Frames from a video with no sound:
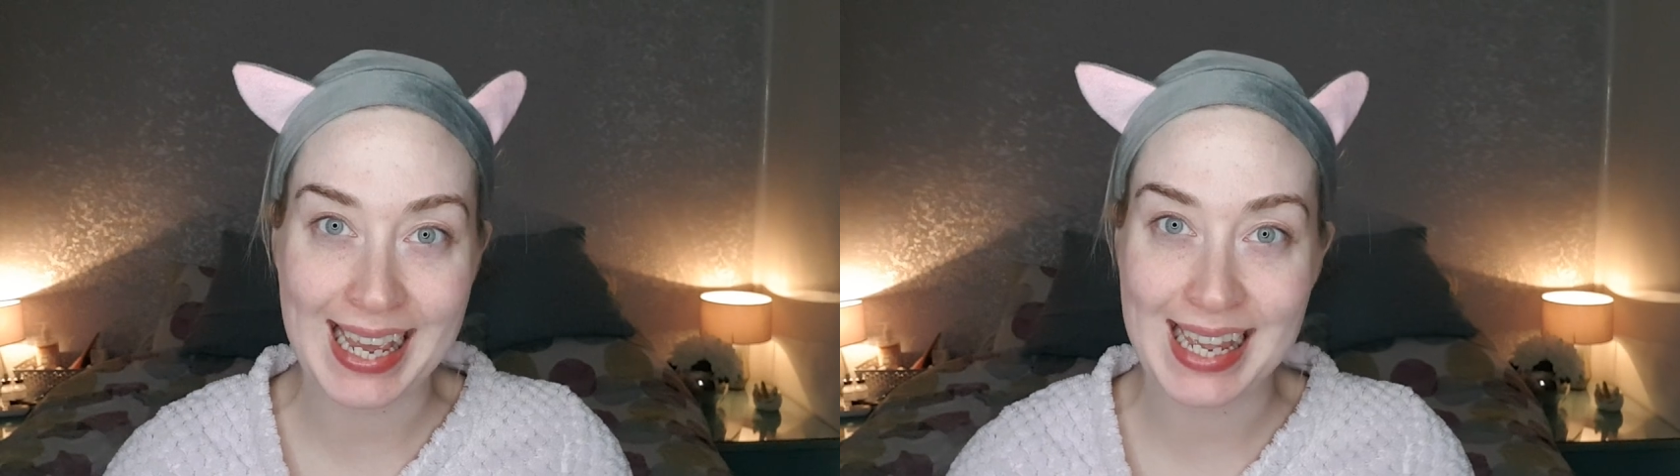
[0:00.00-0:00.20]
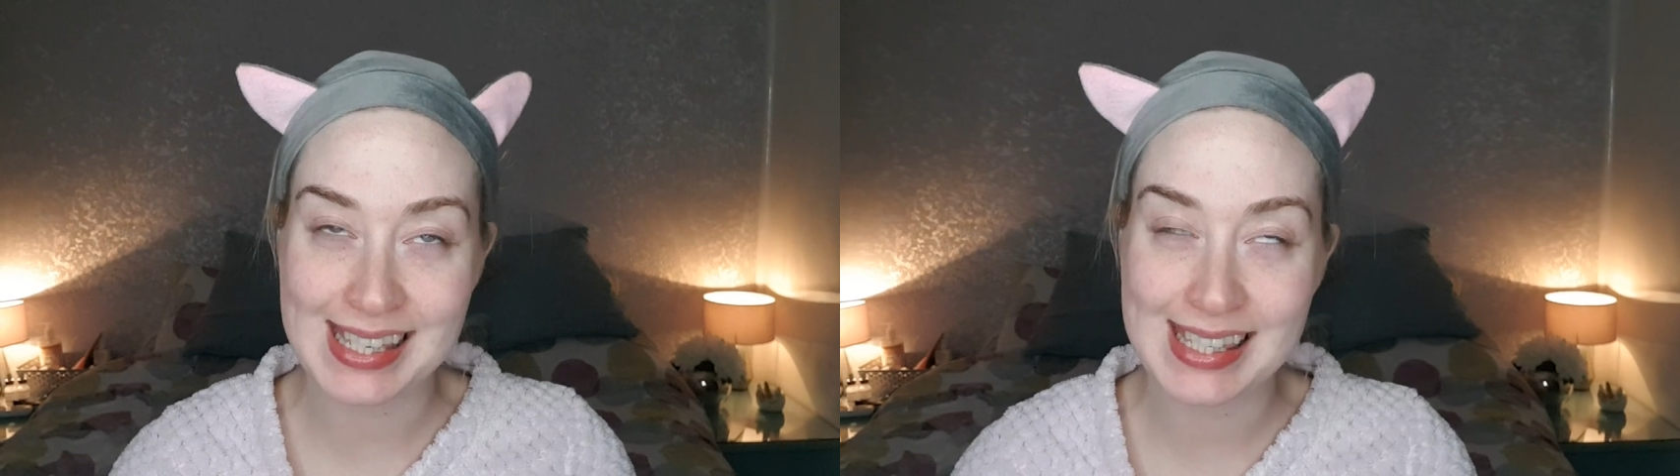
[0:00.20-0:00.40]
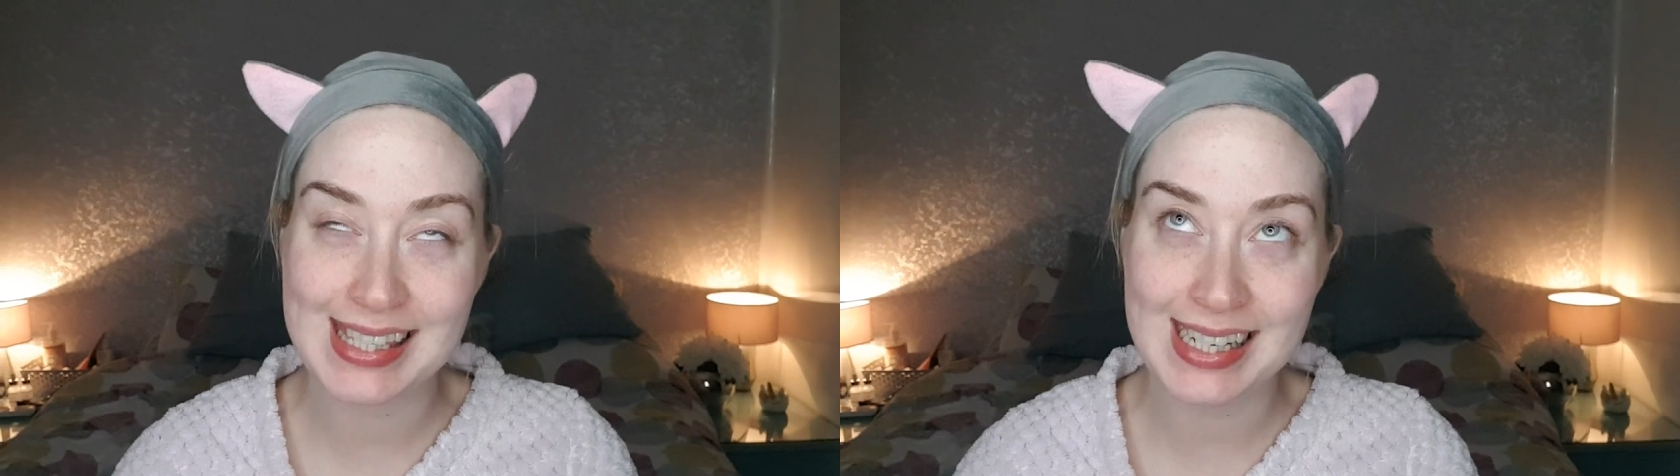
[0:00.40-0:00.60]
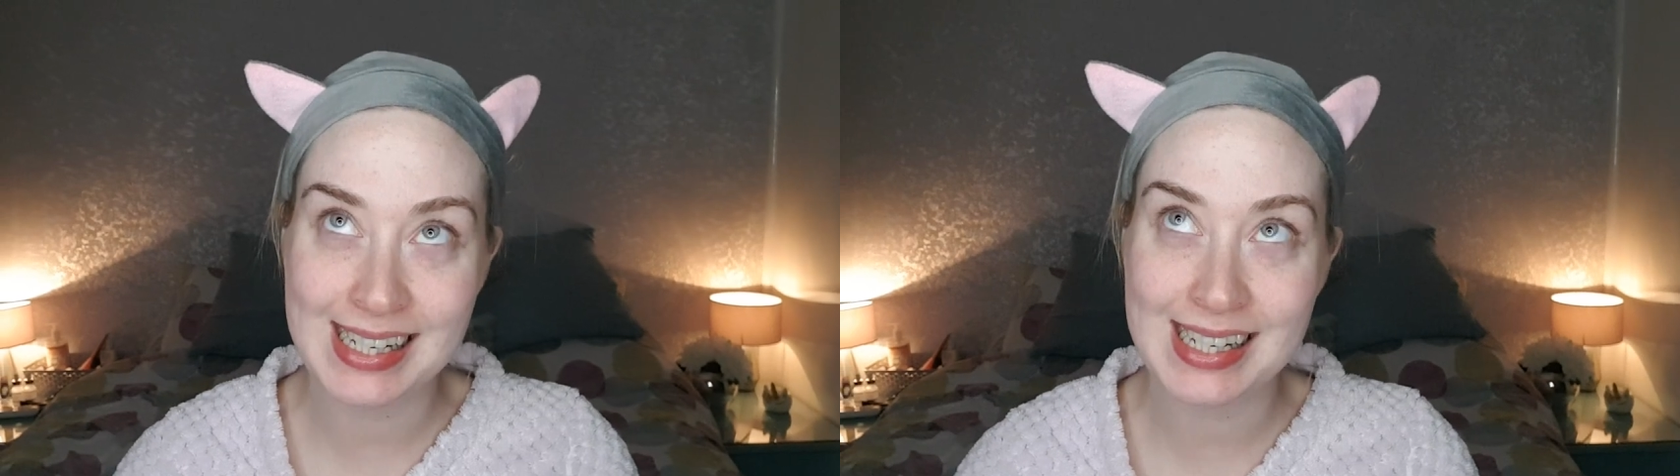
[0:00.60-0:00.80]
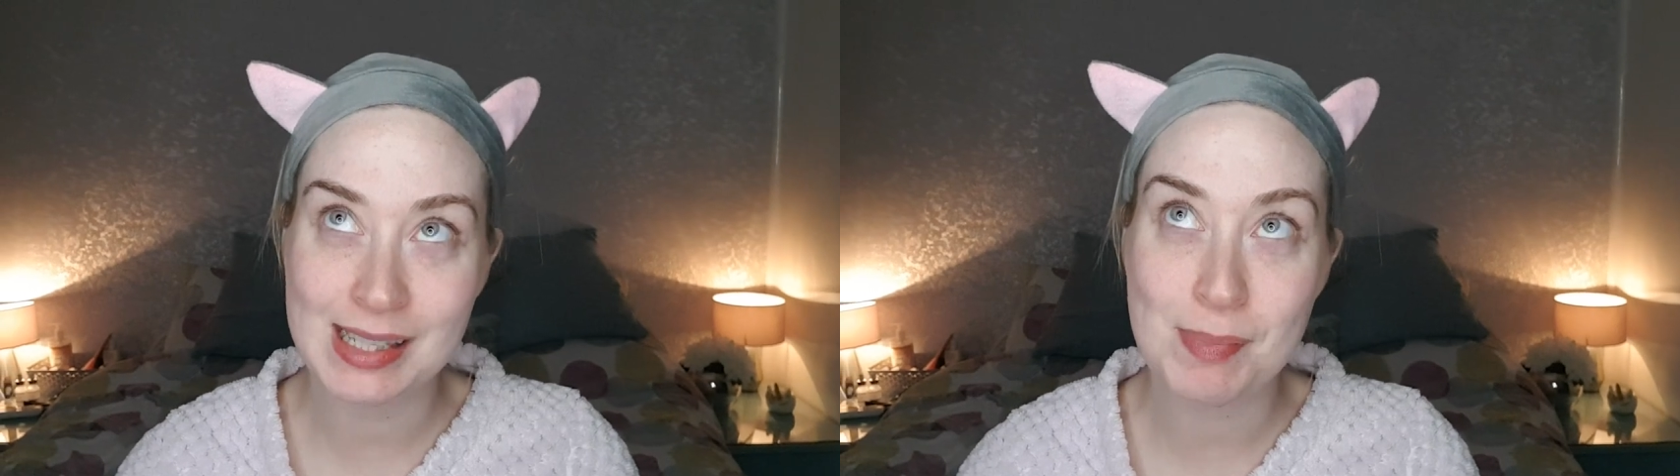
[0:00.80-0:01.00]
as seen
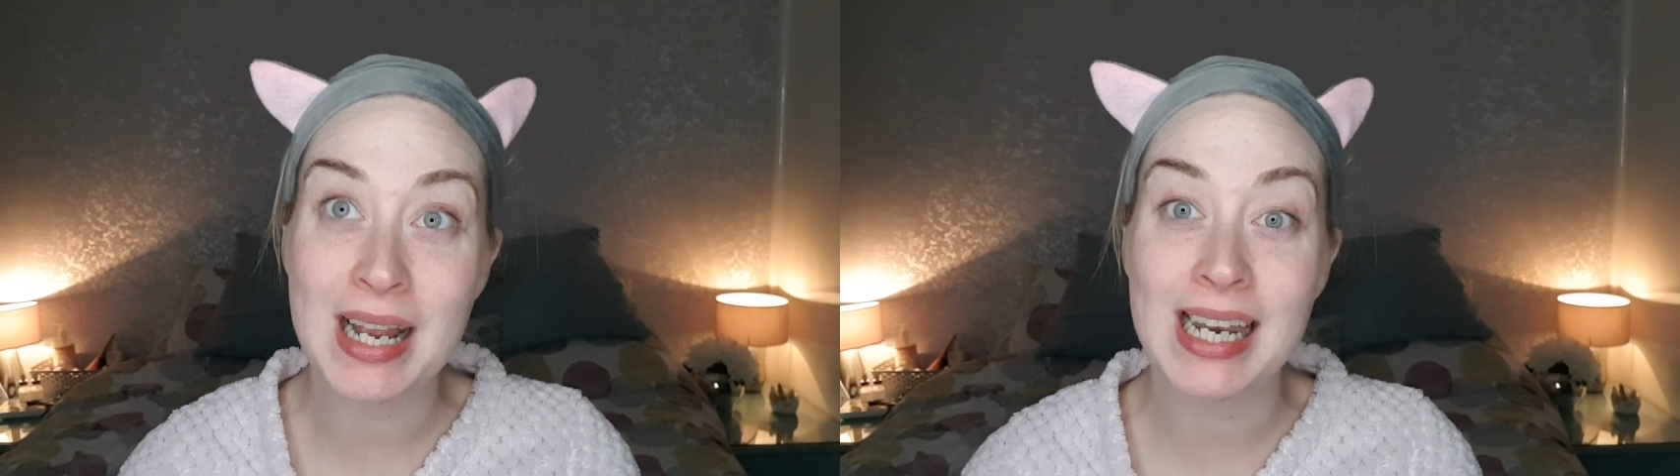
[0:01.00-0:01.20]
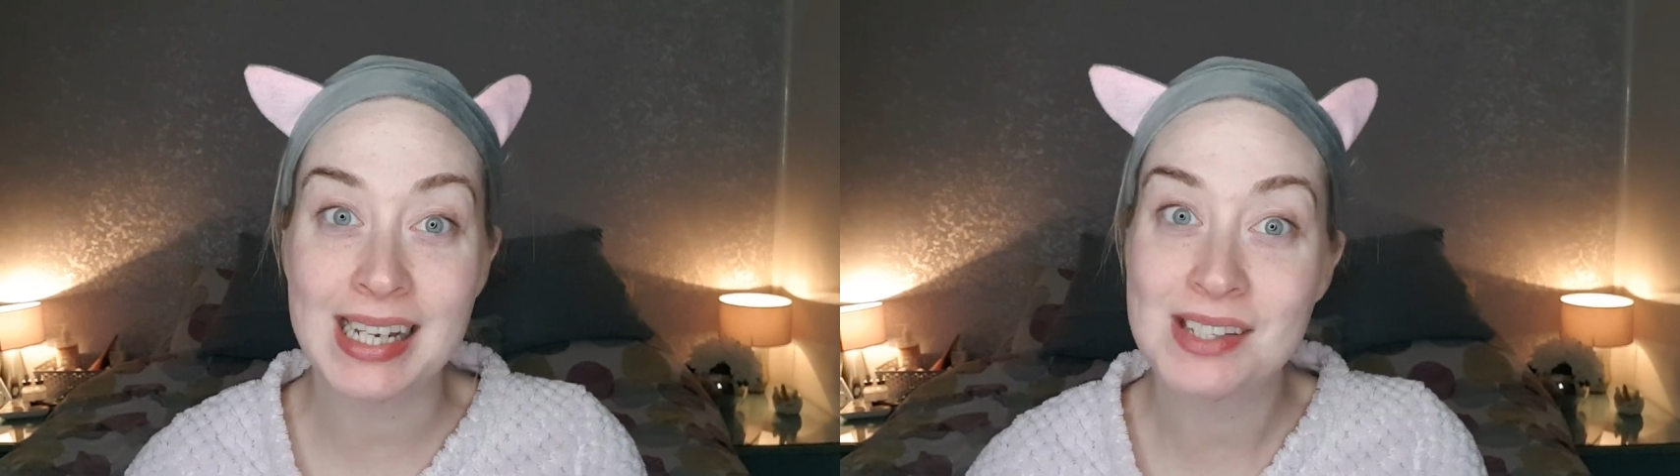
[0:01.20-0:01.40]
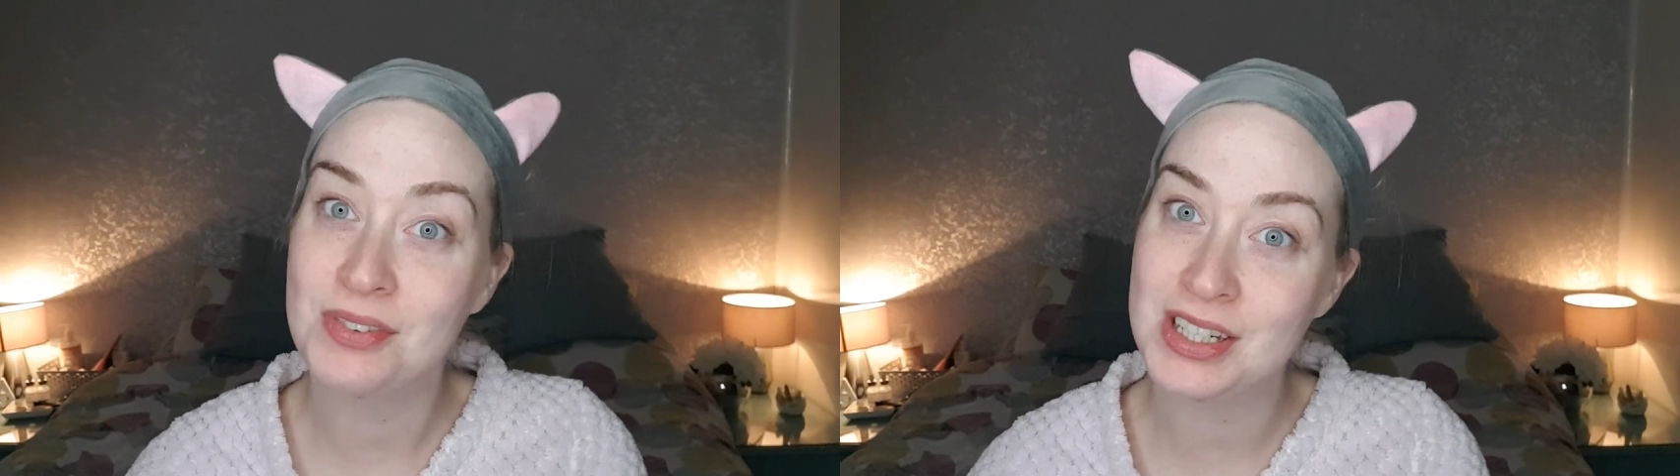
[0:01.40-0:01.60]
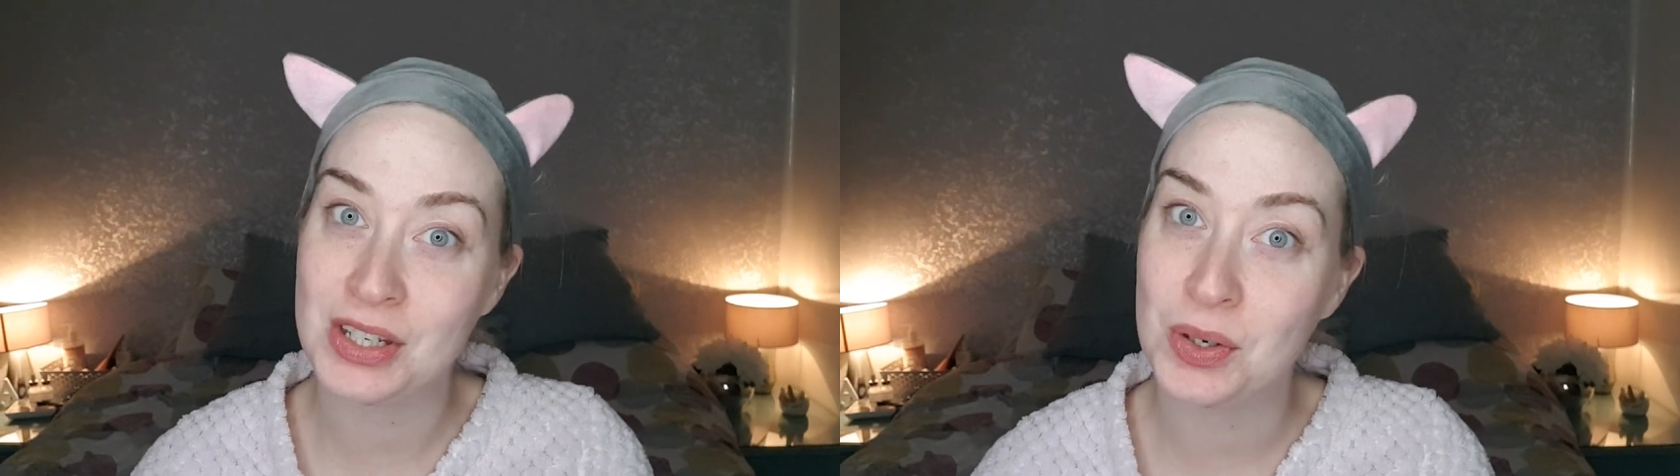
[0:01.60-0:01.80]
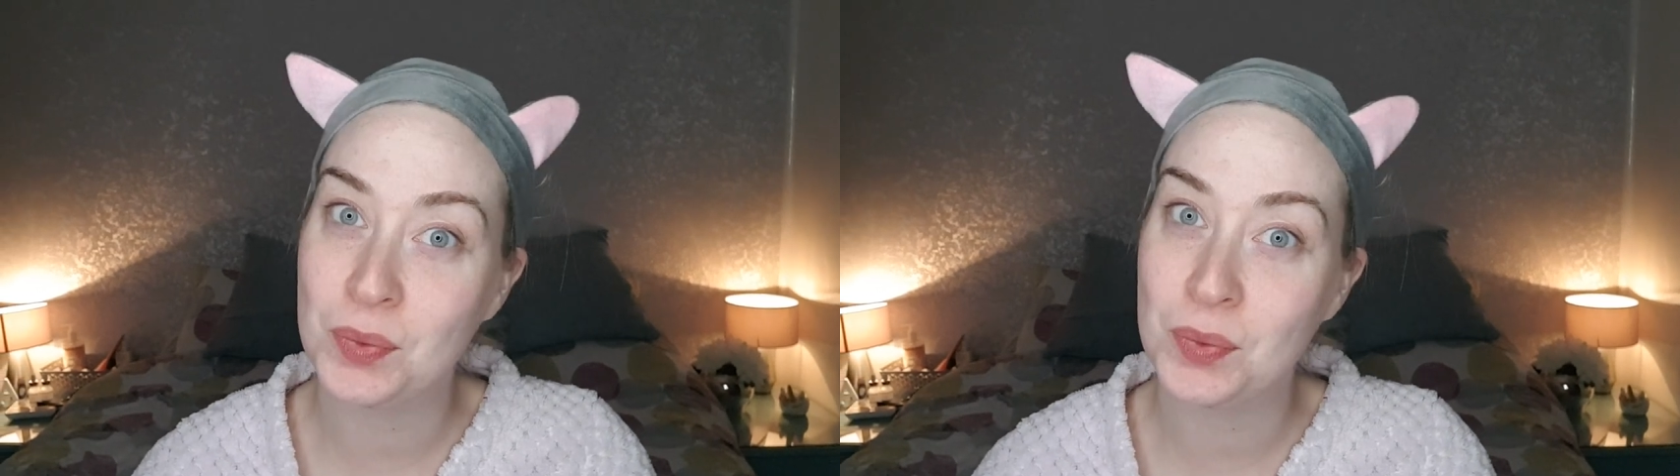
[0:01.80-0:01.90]
as my last video